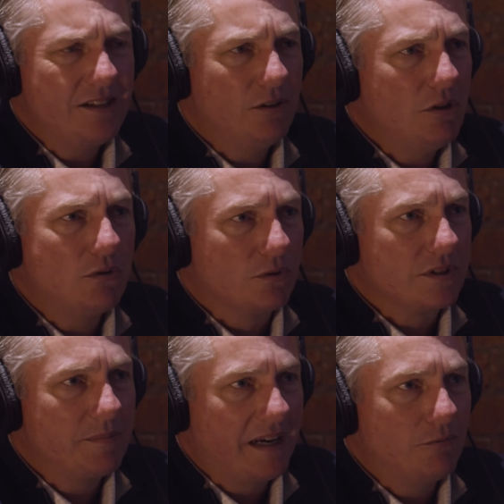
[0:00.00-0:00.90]
See the
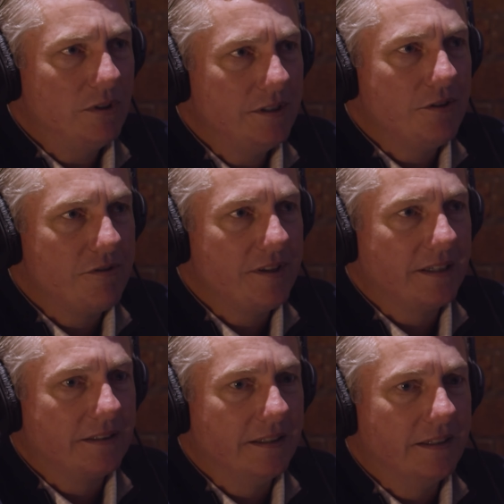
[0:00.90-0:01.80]
locals. I mean, I really do
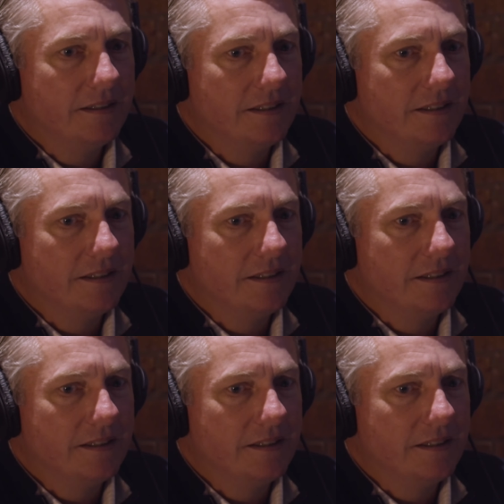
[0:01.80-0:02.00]
think that